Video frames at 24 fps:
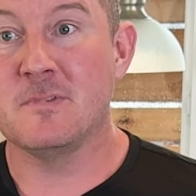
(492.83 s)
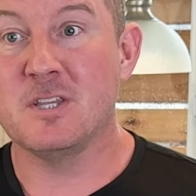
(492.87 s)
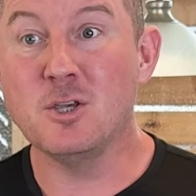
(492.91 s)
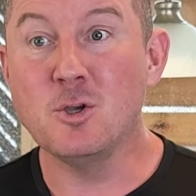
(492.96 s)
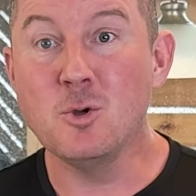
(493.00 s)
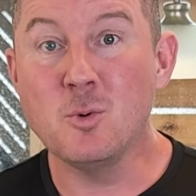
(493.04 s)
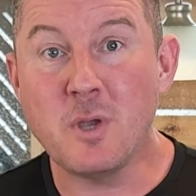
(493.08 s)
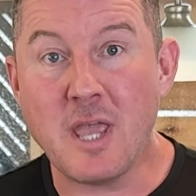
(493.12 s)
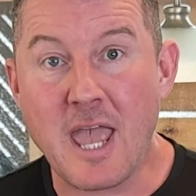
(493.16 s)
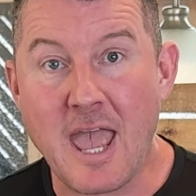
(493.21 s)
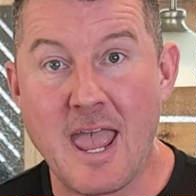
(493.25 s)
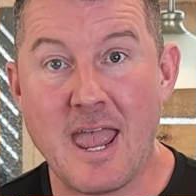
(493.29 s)
You
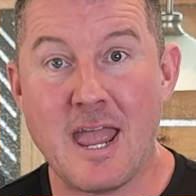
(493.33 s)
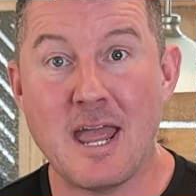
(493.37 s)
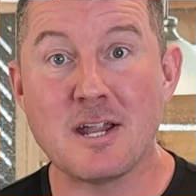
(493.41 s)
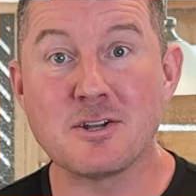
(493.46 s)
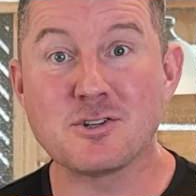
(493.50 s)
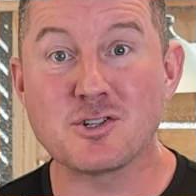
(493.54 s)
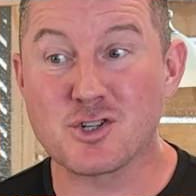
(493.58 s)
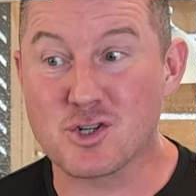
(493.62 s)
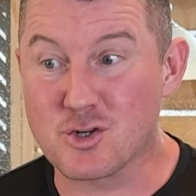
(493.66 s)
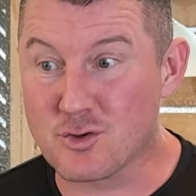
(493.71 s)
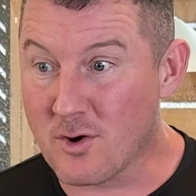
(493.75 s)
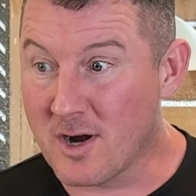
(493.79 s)

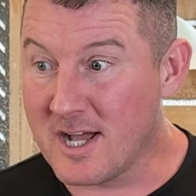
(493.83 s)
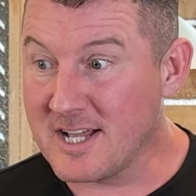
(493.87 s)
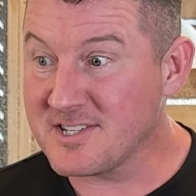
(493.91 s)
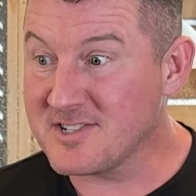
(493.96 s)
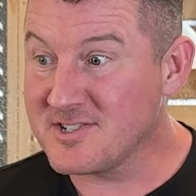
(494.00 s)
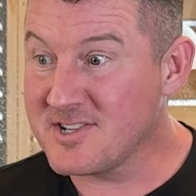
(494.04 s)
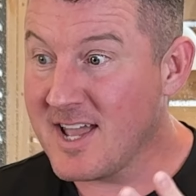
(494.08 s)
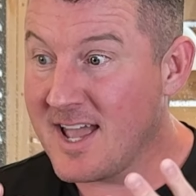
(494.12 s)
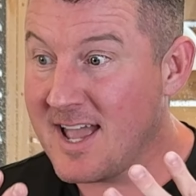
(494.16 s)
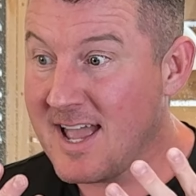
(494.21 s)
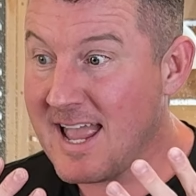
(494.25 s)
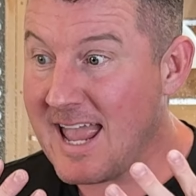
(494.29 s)
can't
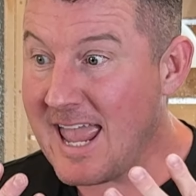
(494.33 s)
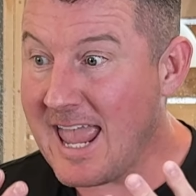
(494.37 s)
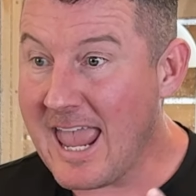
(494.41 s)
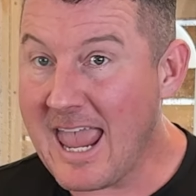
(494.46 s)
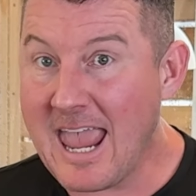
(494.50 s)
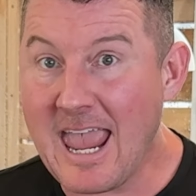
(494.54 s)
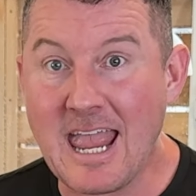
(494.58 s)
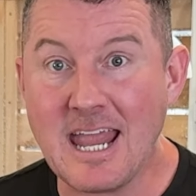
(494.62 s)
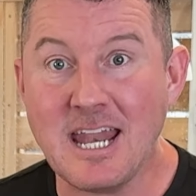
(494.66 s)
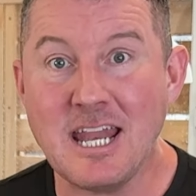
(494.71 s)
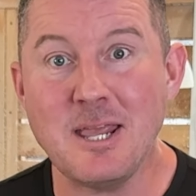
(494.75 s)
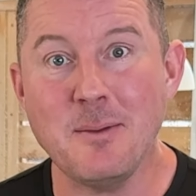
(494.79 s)
trust
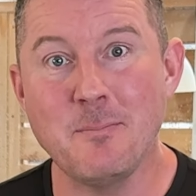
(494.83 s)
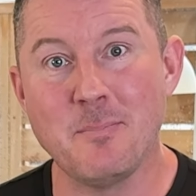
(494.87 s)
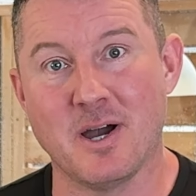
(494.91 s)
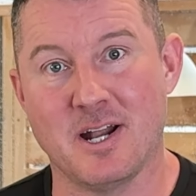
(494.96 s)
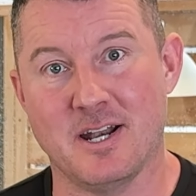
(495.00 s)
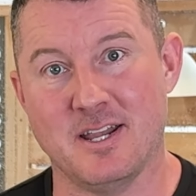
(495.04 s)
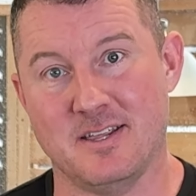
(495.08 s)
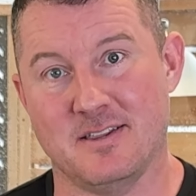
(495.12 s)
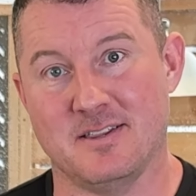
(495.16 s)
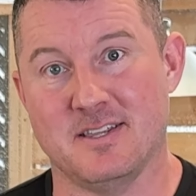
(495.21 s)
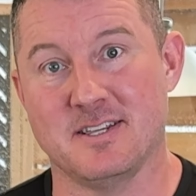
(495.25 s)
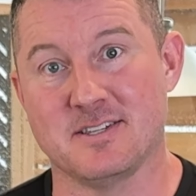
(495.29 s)

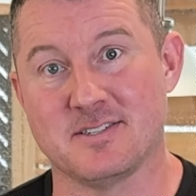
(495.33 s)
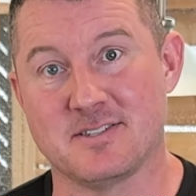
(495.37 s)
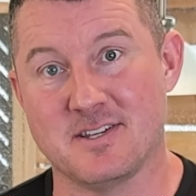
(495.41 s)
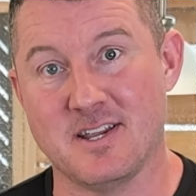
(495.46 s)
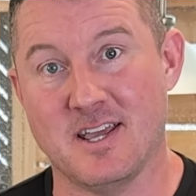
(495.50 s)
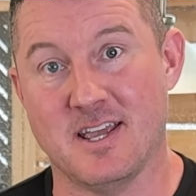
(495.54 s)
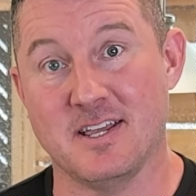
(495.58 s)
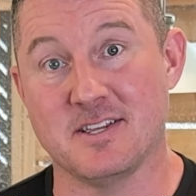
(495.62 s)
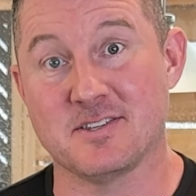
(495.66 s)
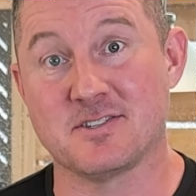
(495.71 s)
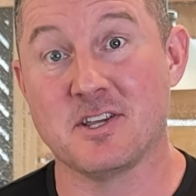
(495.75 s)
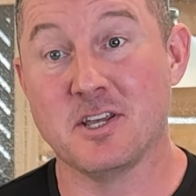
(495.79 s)
anybody these
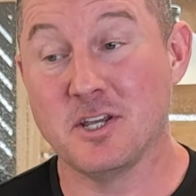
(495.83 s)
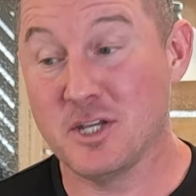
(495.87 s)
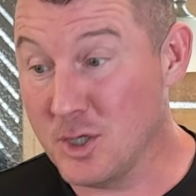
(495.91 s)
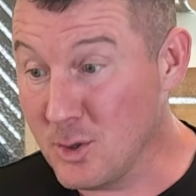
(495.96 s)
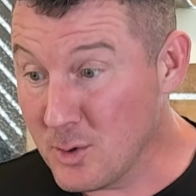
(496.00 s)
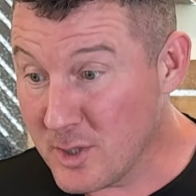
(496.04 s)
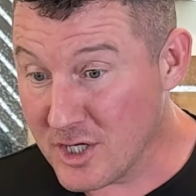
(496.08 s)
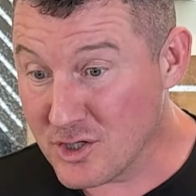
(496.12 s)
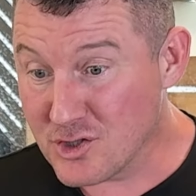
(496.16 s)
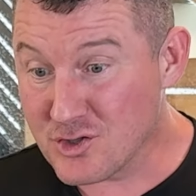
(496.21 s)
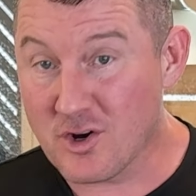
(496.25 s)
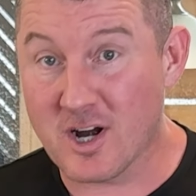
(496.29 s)
days. You
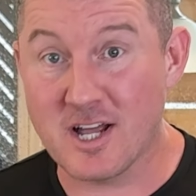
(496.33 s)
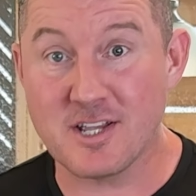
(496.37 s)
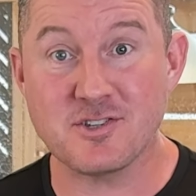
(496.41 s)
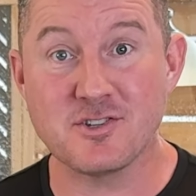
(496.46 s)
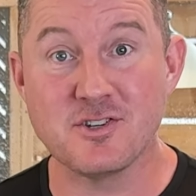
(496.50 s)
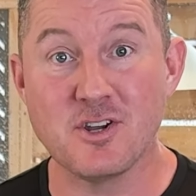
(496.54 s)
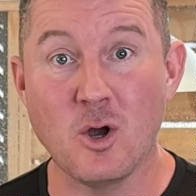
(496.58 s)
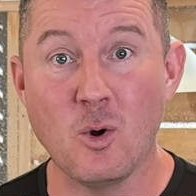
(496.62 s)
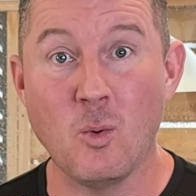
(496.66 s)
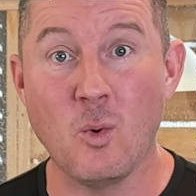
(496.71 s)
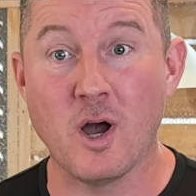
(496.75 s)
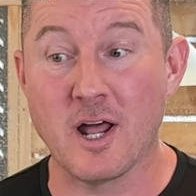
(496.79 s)
can trust
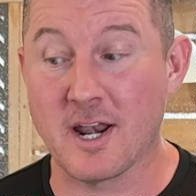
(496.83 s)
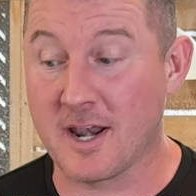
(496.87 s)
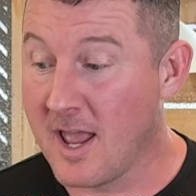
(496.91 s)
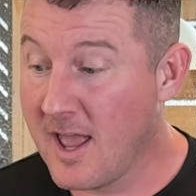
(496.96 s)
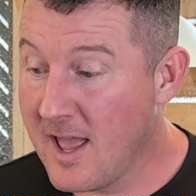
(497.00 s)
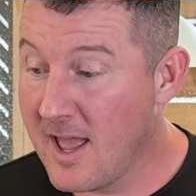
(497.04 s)
no one.